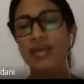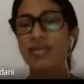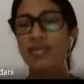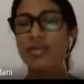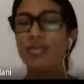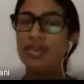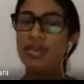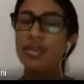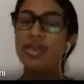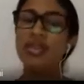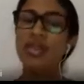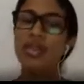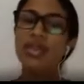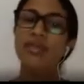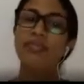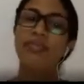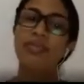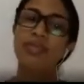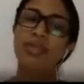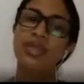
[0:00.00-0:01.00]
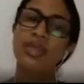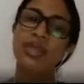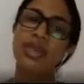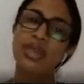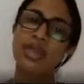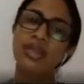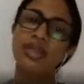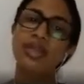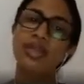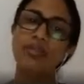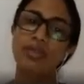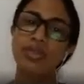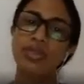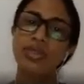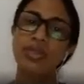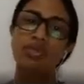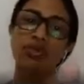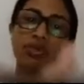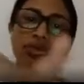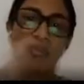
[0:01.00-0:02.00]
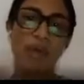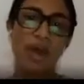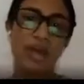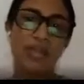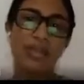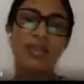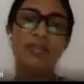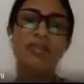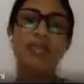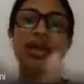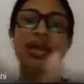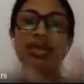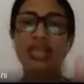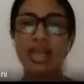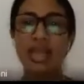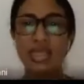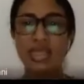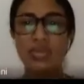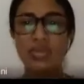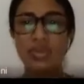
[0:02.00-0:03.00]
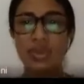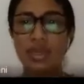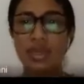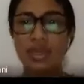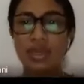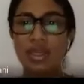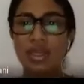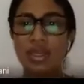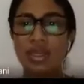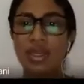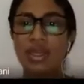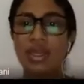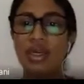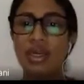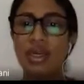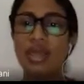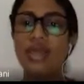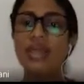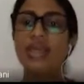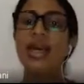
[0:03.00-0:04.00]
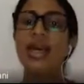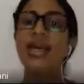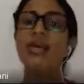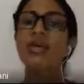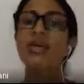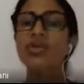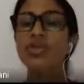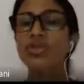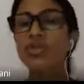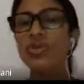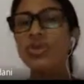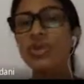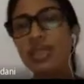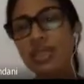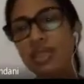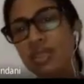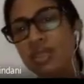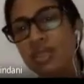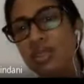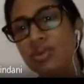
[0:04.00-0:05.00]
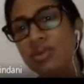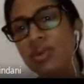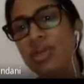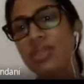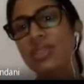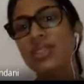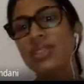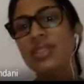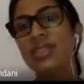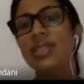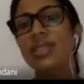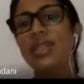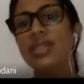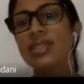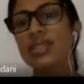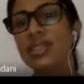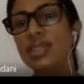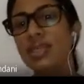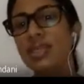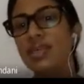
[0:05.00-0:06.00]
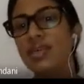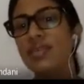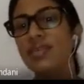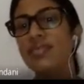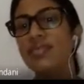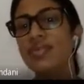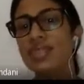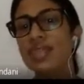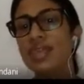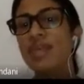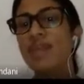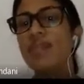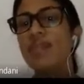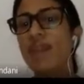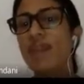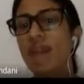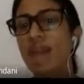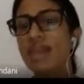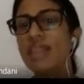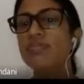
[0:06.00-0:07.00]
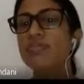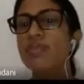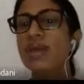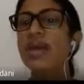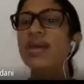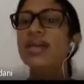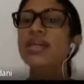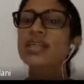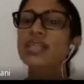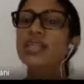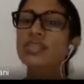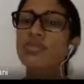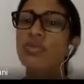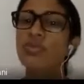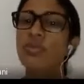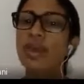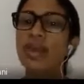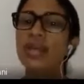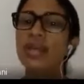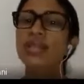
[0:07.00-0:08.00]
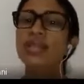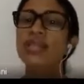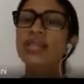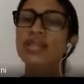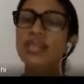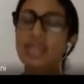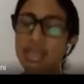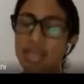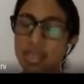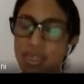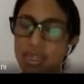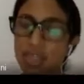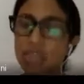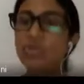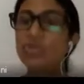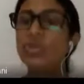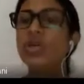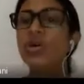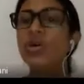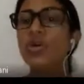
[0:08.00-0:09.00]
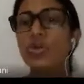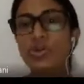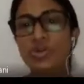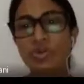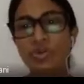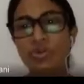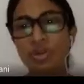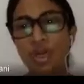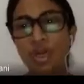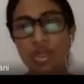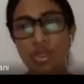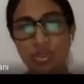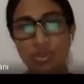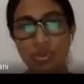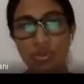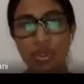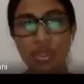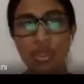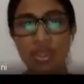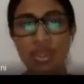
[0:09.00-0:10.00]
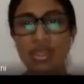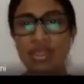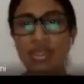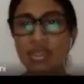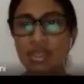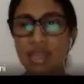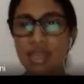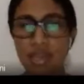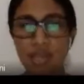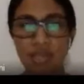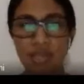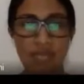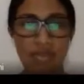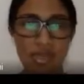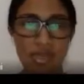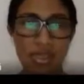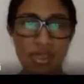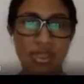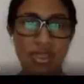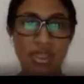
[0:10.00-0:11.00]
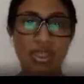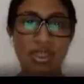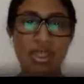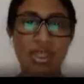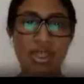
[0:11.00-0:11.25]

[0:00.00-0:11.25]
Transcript: they held the deposits from other banks as well. right? And also here you can see that save as bankers for bankers. Here today also we are doing that same function,